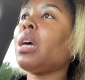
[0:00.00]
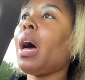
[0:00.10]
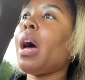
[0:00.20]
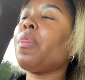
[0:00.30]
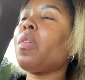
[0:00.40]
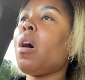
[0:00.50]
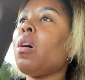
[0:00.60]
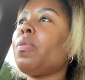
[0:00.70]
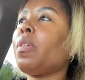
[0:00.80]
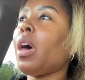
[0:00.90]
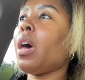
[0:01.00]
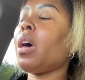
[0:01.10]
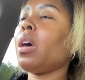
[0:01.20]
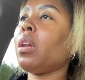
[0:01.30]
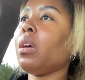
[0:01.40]
I thought
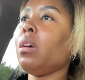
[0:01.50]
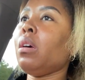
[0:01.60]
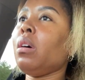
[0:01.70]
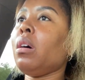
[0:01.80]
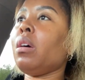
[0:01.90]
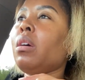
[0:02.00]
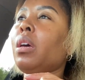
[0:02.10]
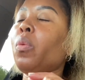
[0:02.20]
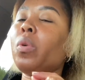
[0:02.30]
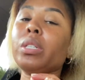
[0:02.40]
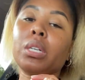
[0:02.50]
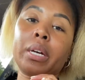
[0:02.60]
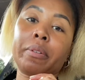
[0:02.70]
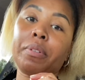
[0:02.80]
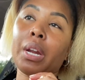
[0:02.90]
that it wasn't gonna fit.